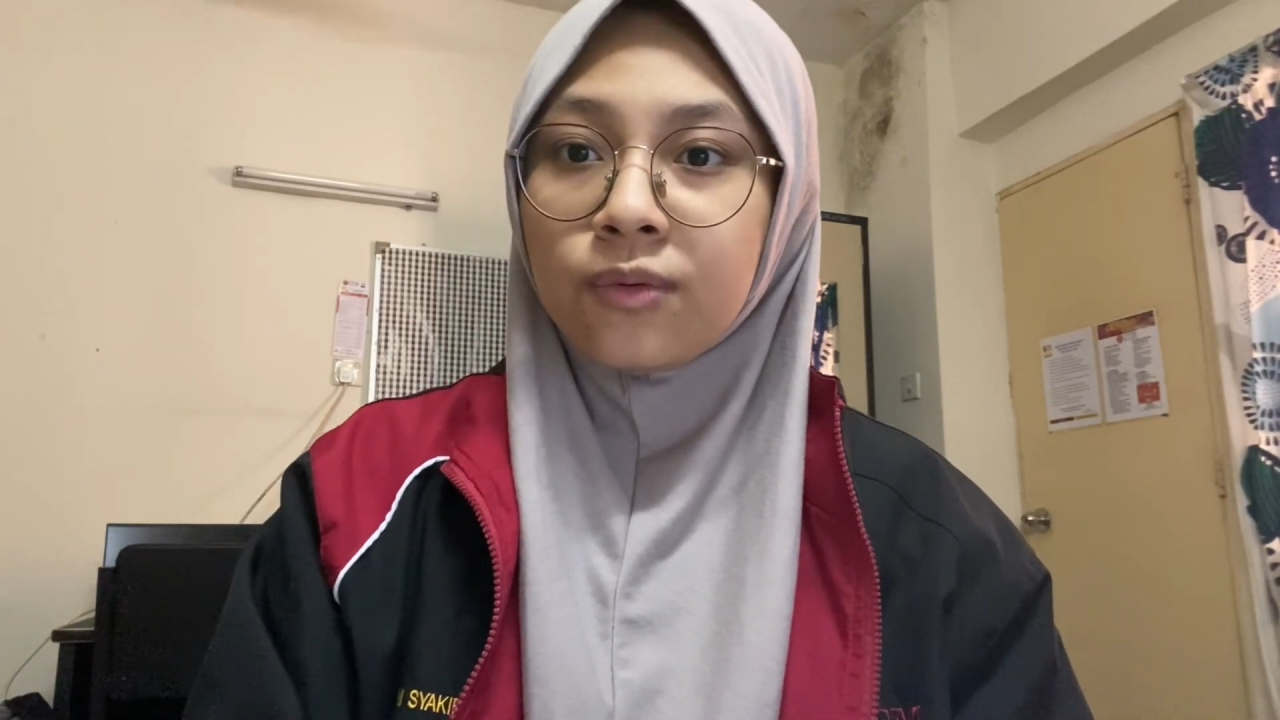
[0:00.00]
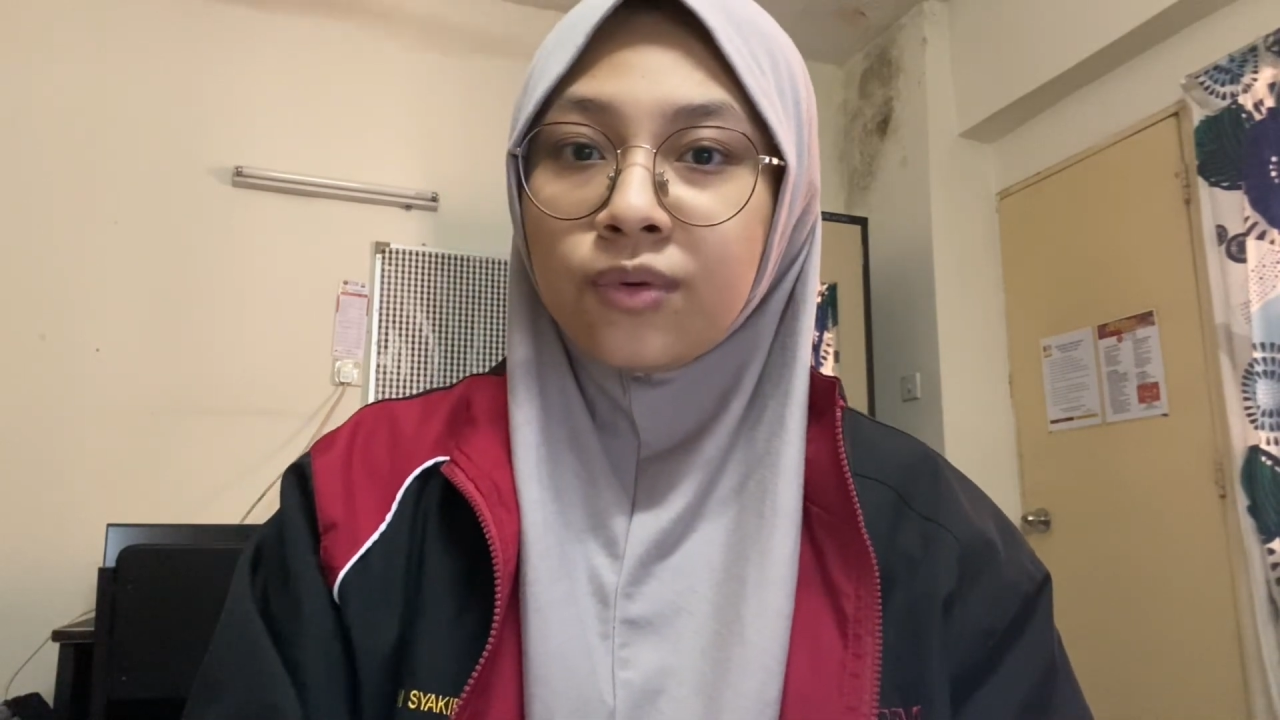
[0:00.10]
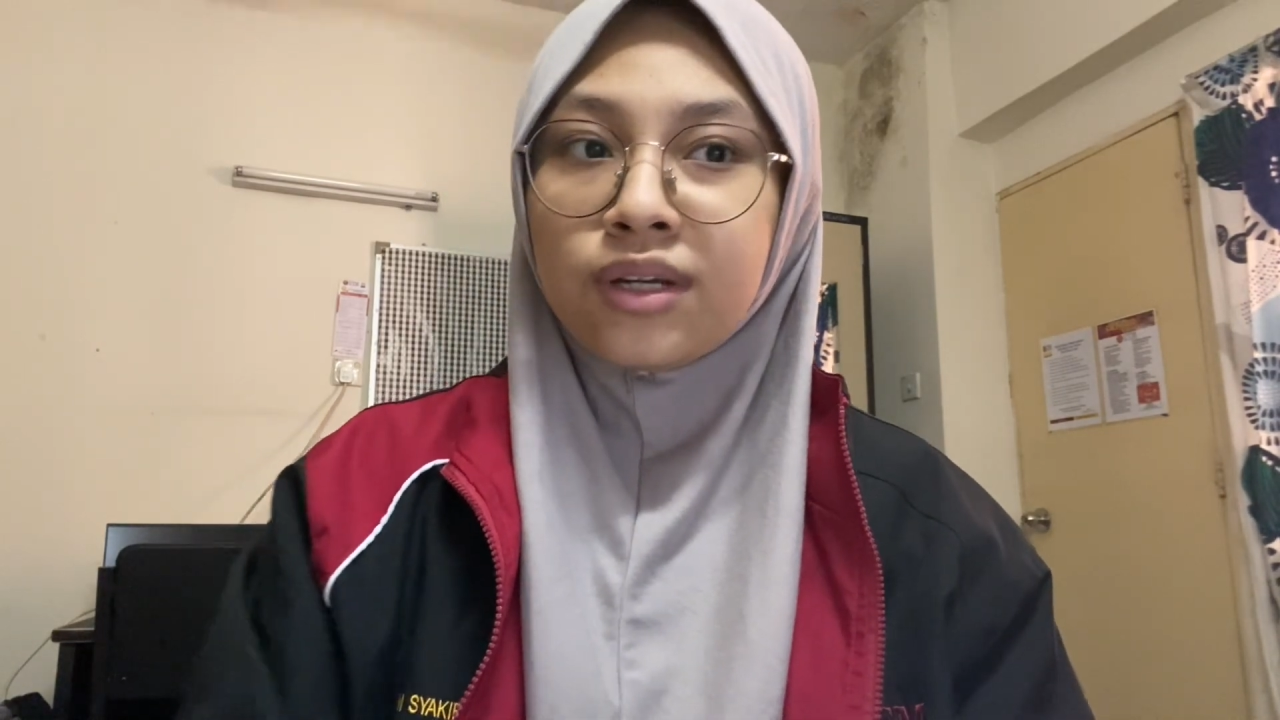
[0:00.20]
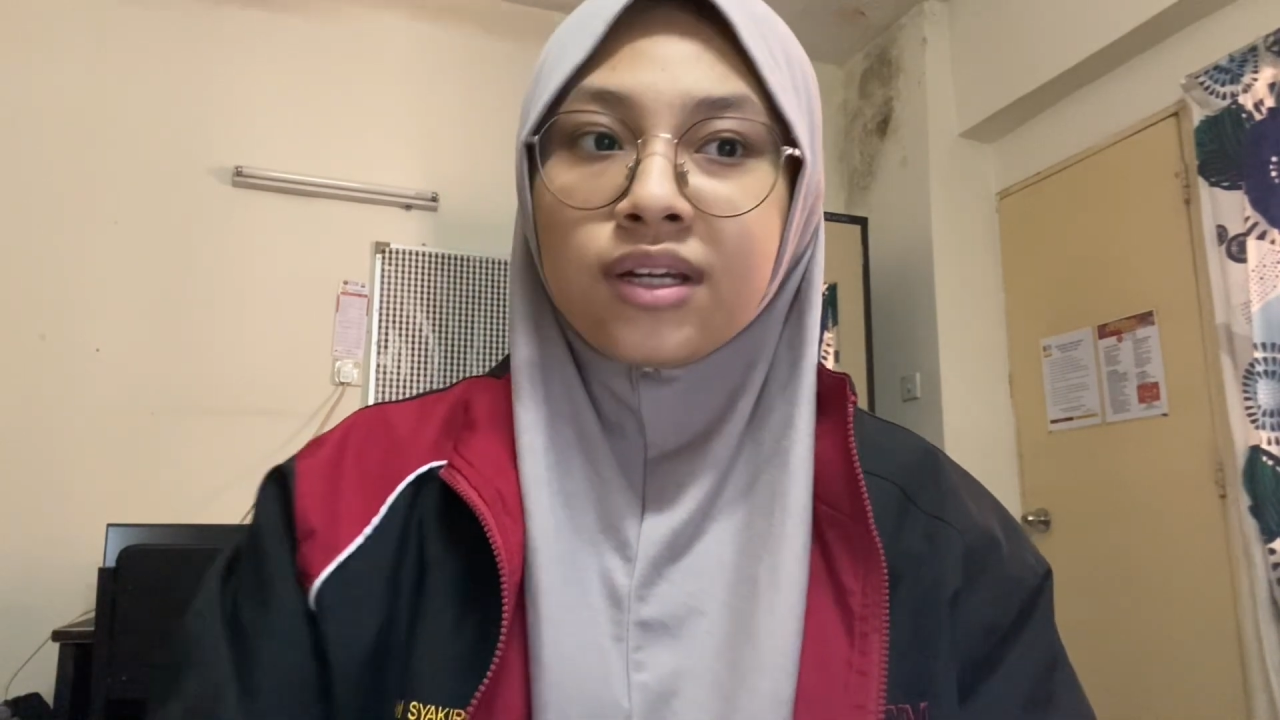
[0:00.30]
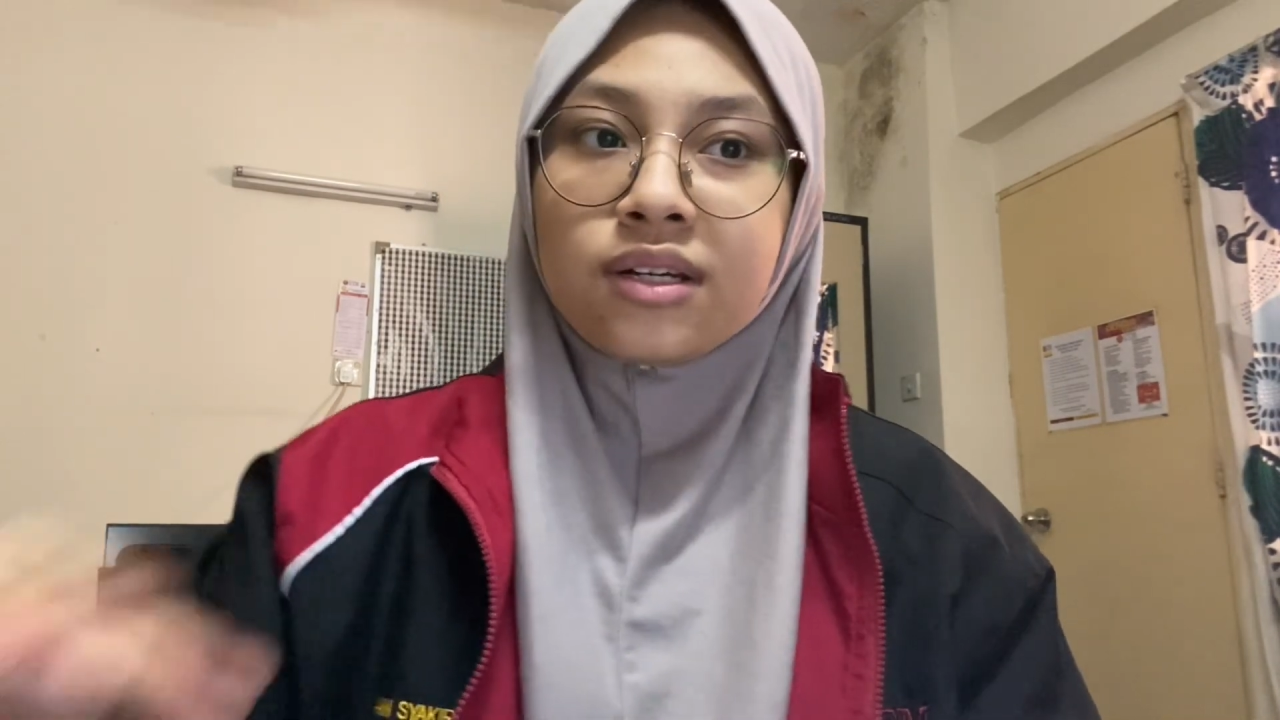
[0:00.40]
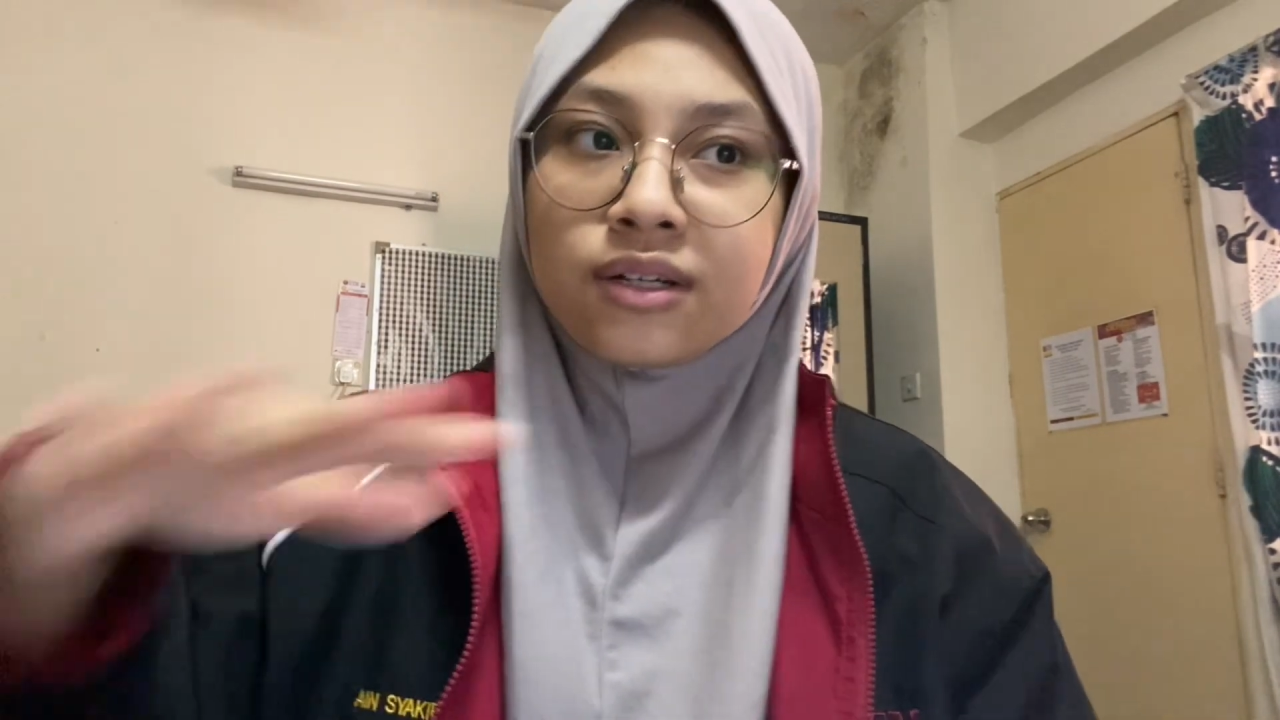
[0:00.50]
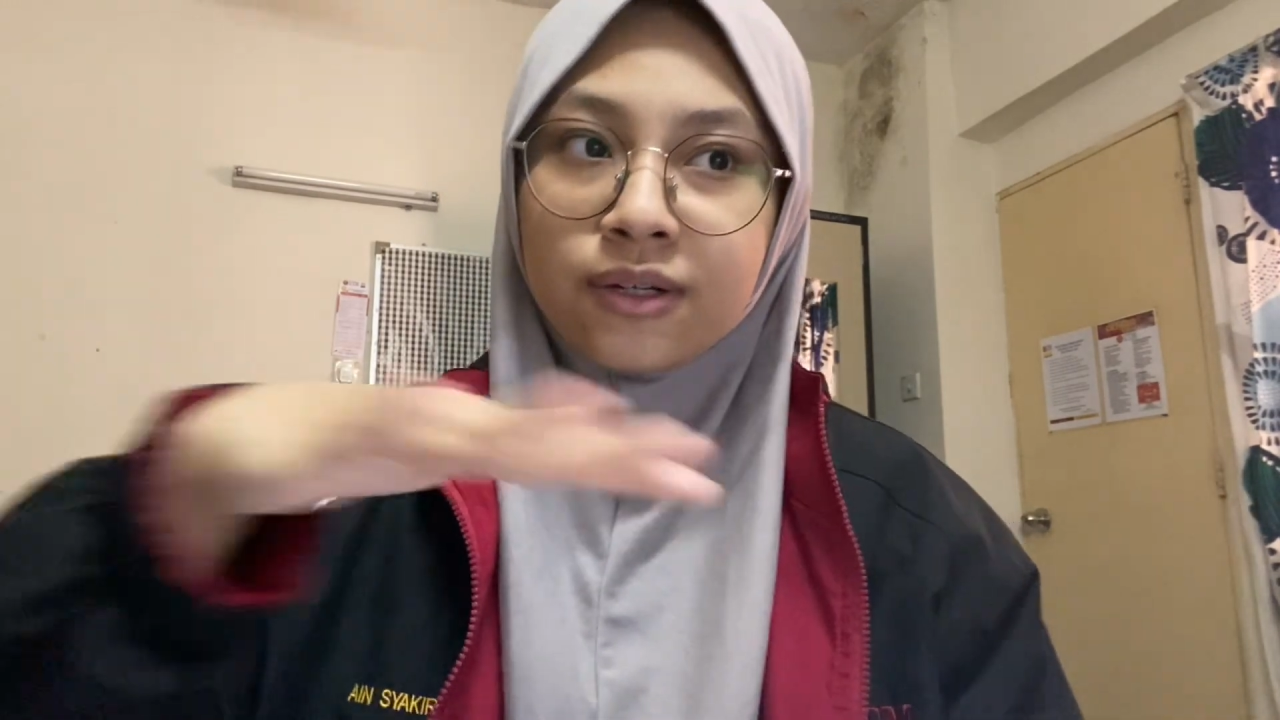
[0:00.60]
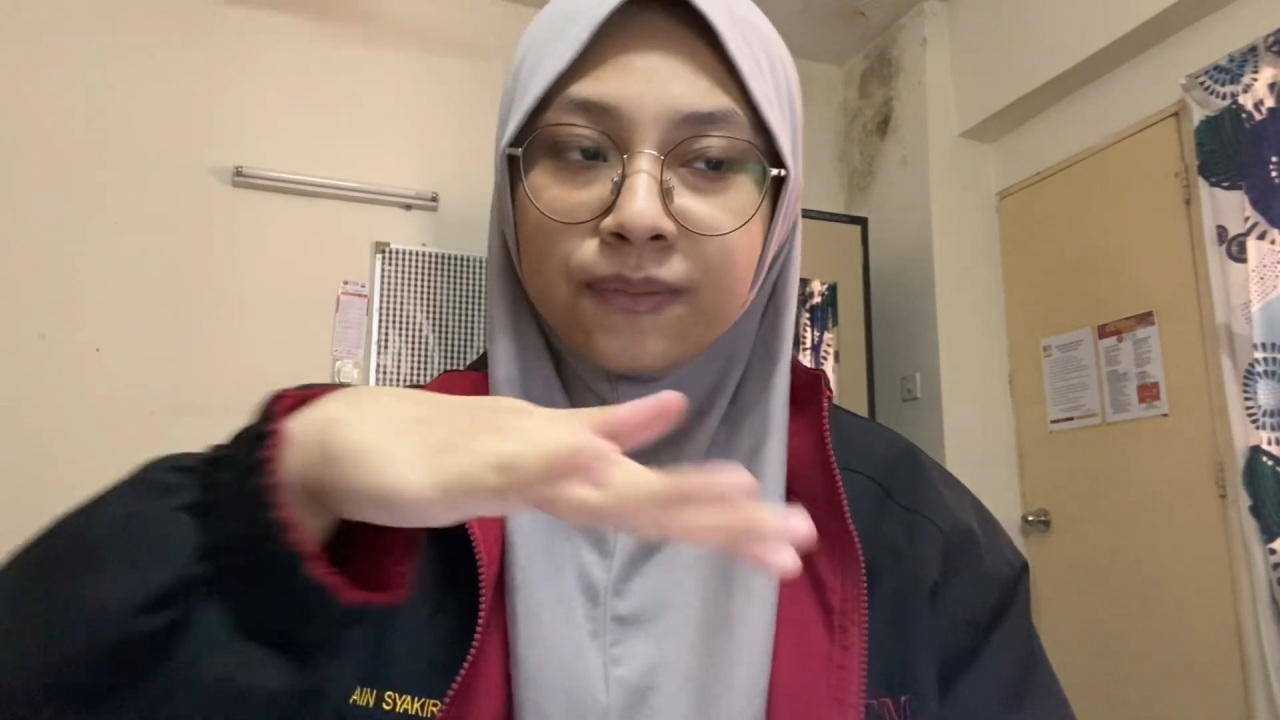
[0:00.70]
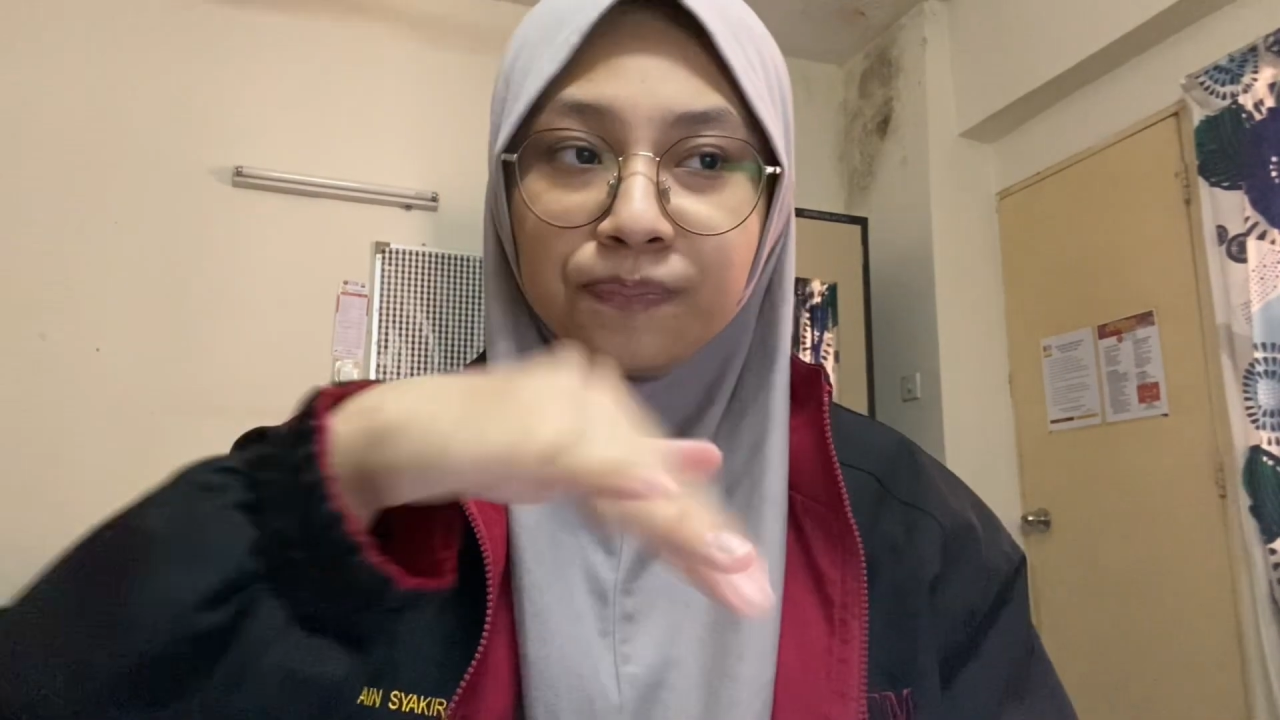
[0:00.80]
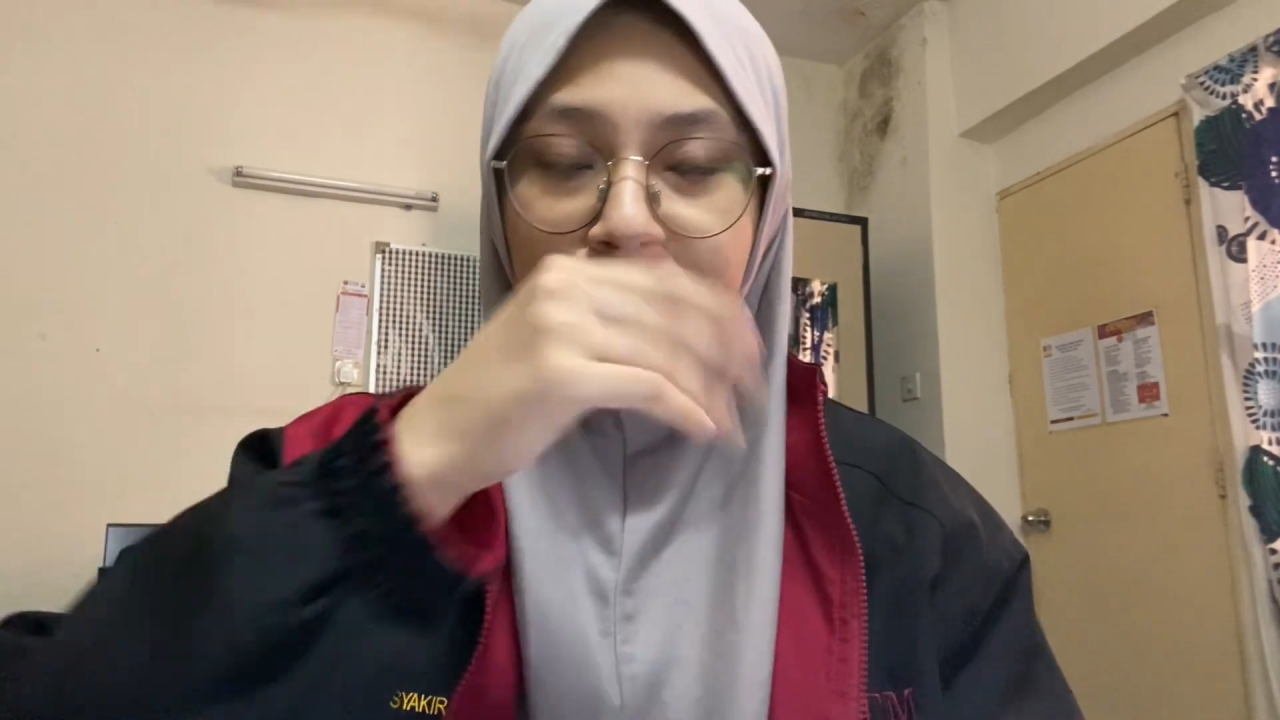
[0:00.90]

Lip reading: within the